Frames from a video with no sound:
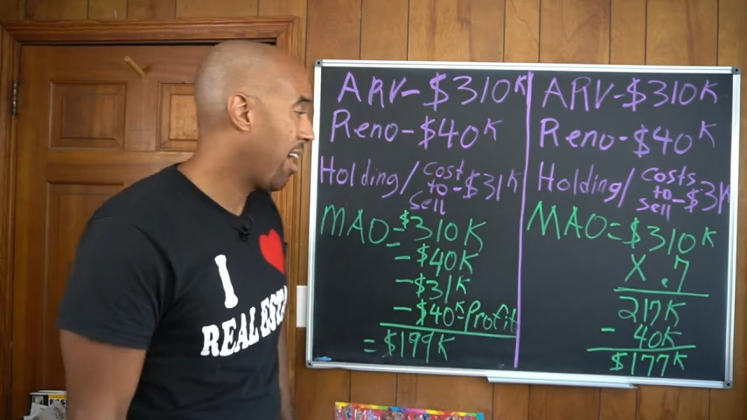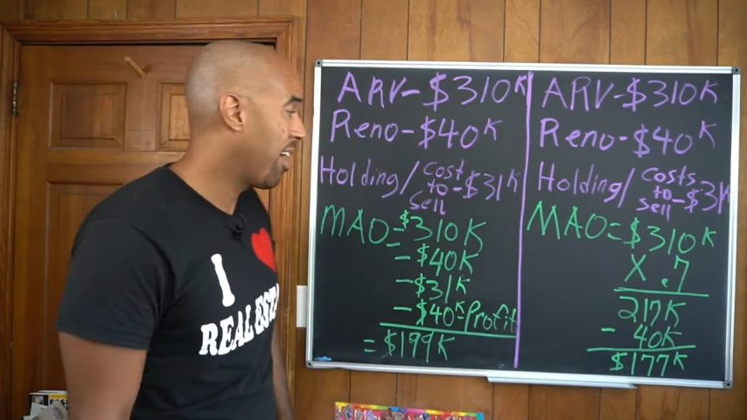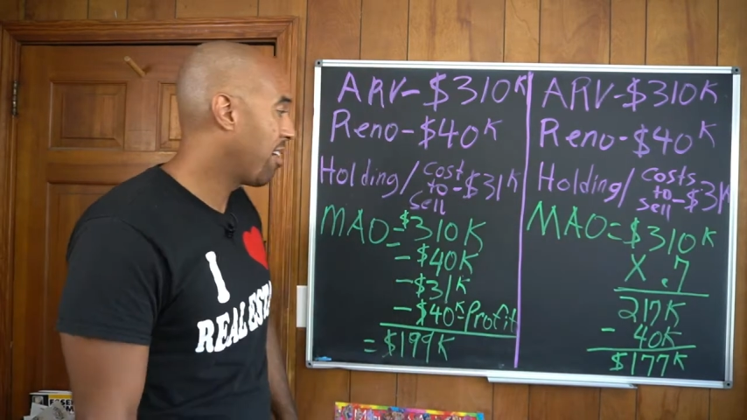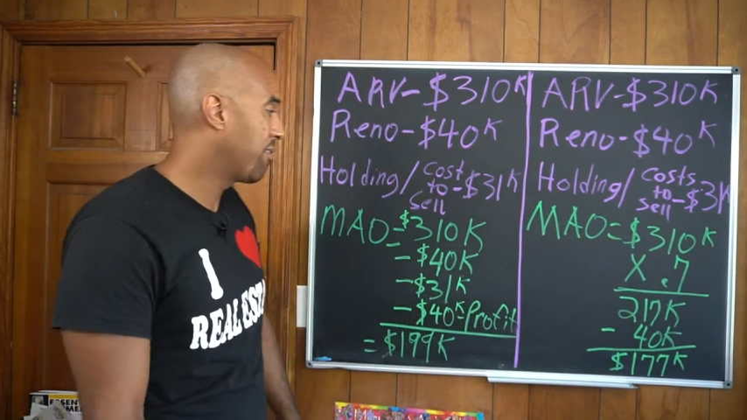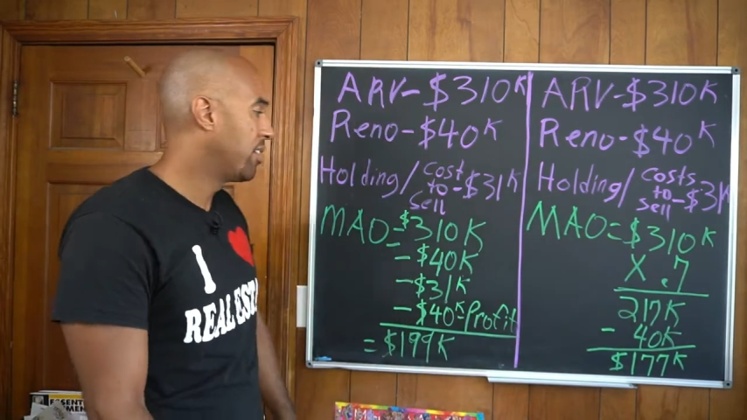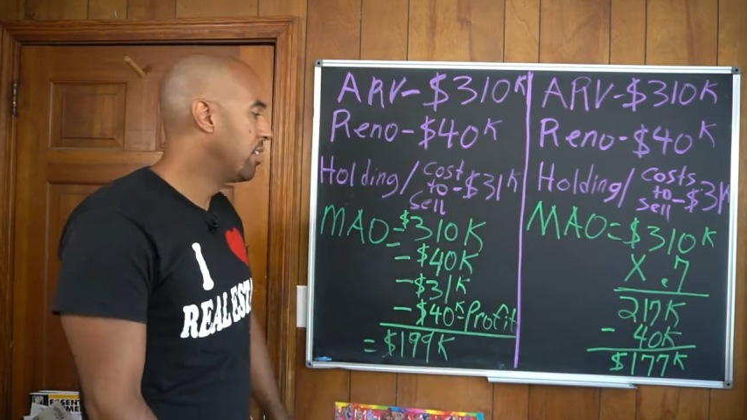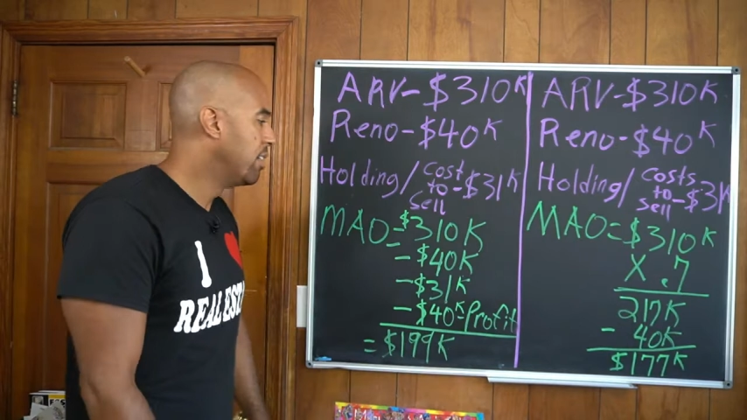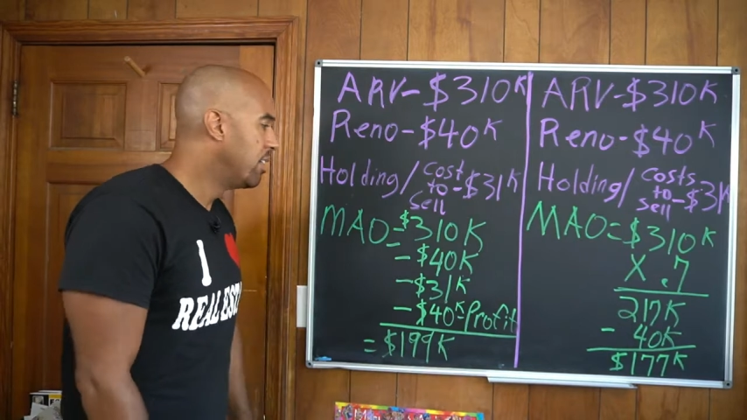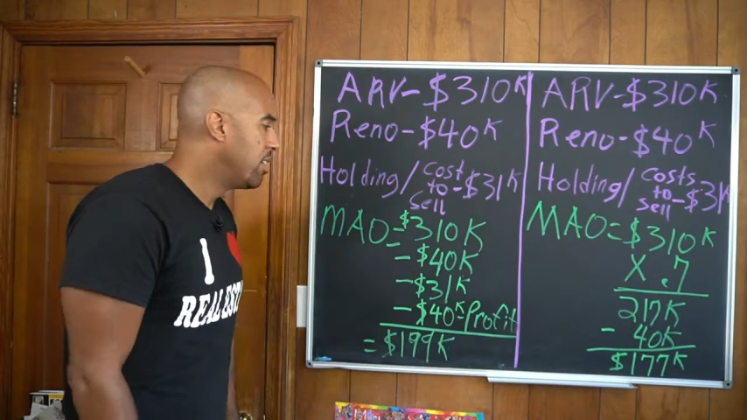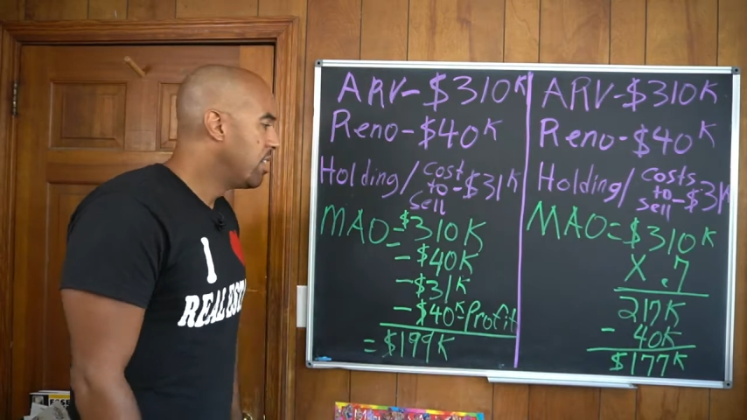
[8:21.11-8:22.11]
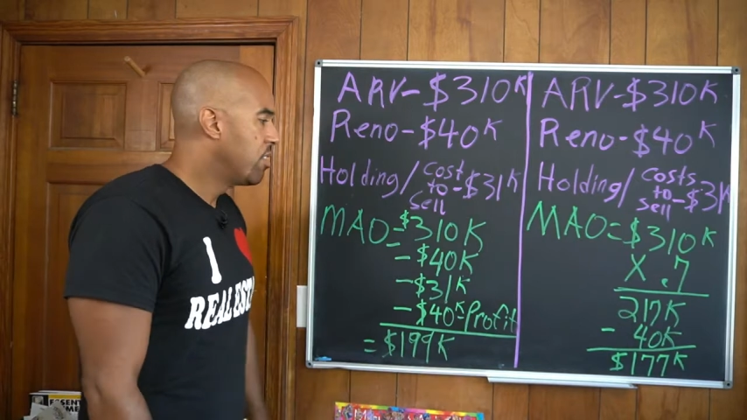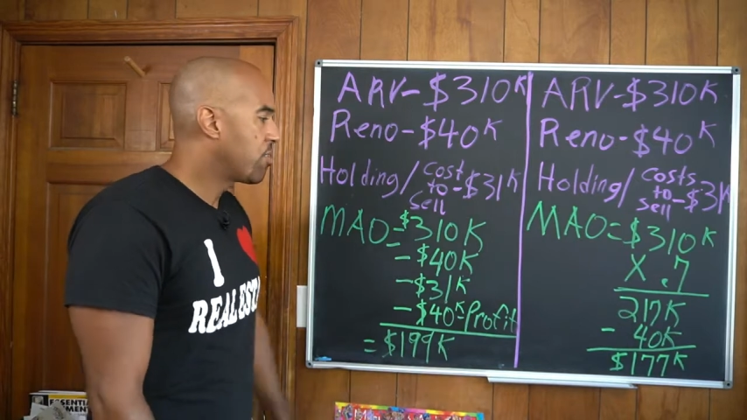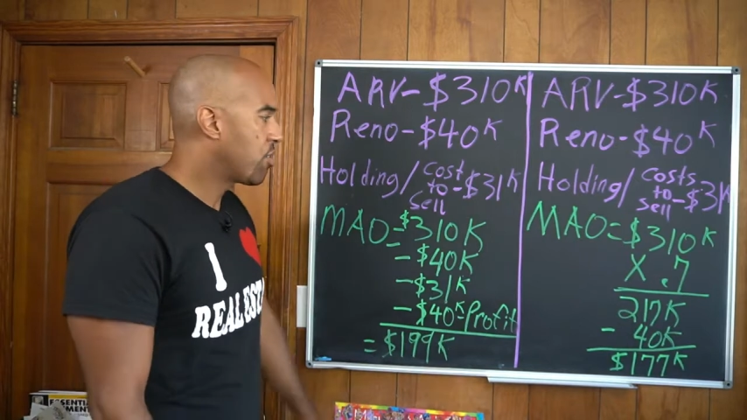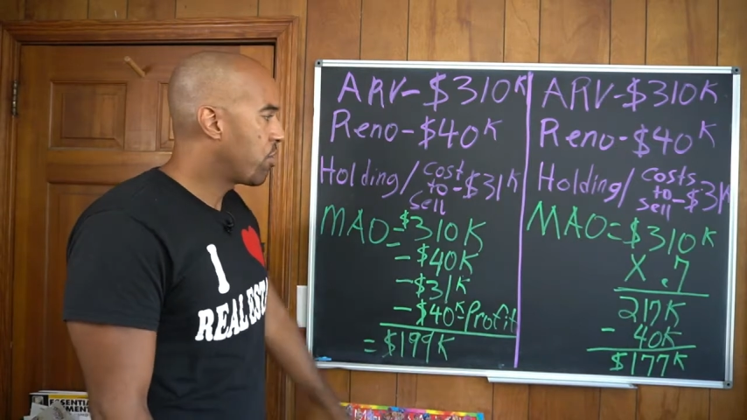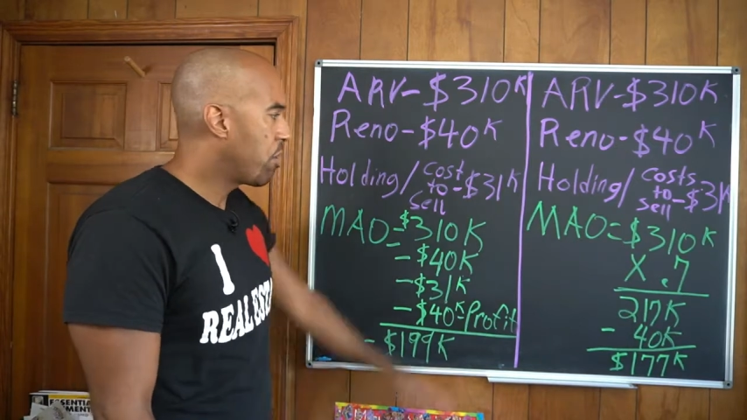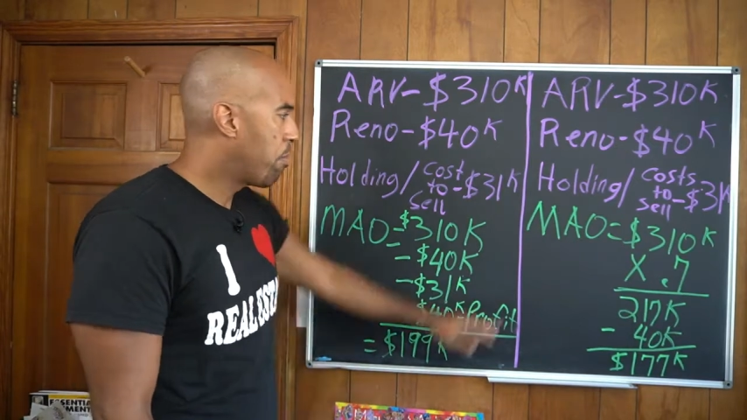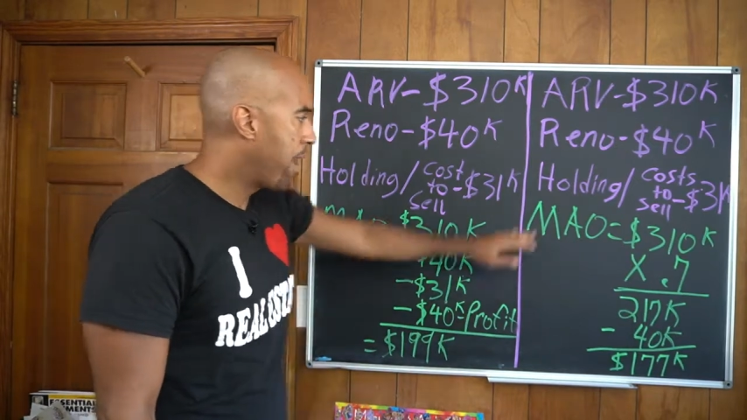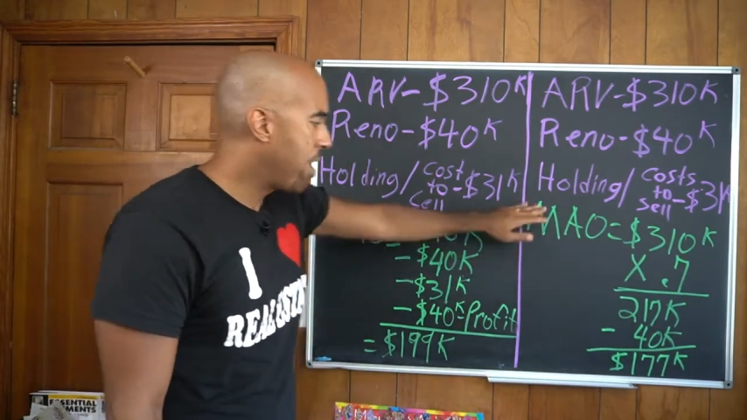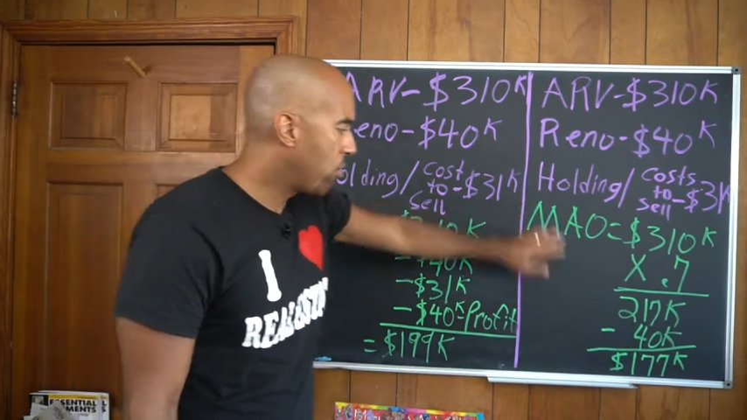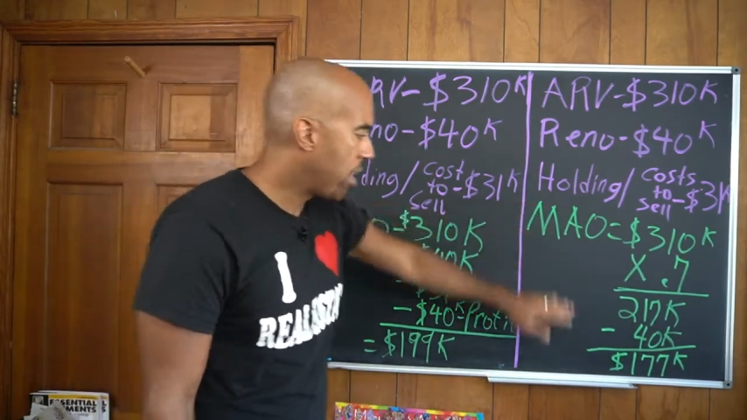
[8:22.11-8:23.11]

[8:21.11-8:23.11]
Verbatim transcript: have. So your M A O